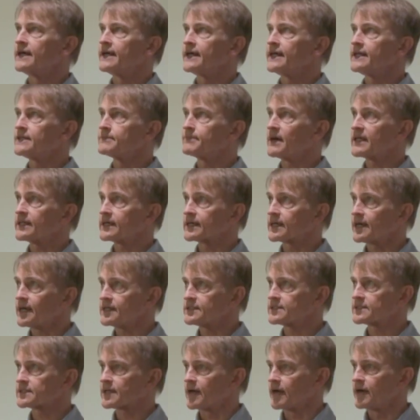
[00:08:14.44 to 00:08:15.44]
In
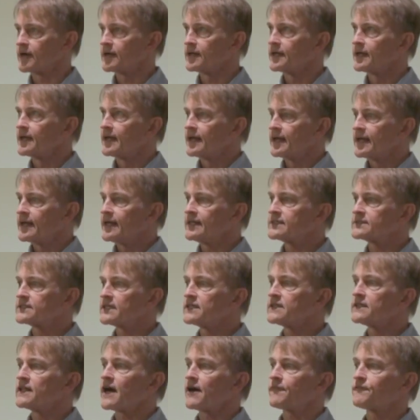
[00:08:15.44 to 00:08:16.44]
Madagascar, it's
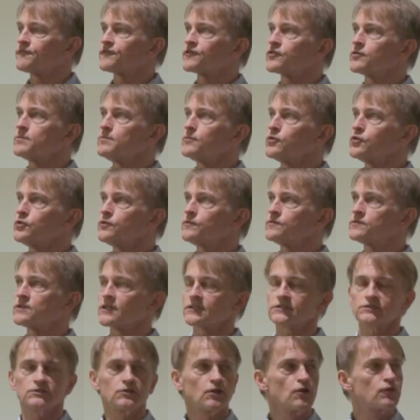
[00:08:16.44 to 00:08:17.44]
enough to move
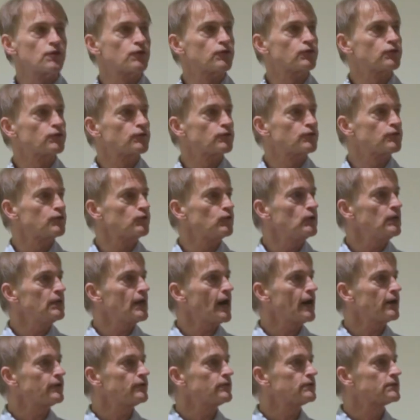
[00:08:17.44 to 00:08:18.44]
just
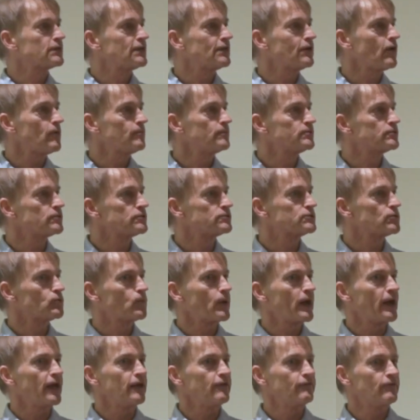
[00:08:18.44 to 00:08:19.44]
300 kilometers
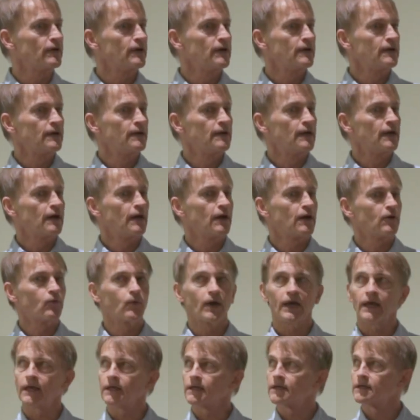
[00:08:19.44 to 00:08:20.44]
away,
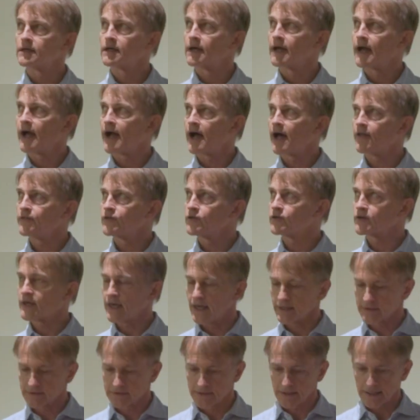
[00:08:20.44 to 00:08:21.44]
and you
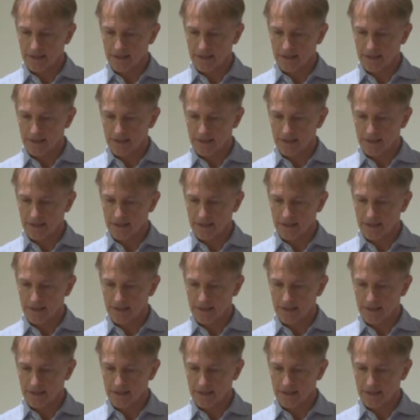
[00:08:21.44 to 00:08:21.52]
get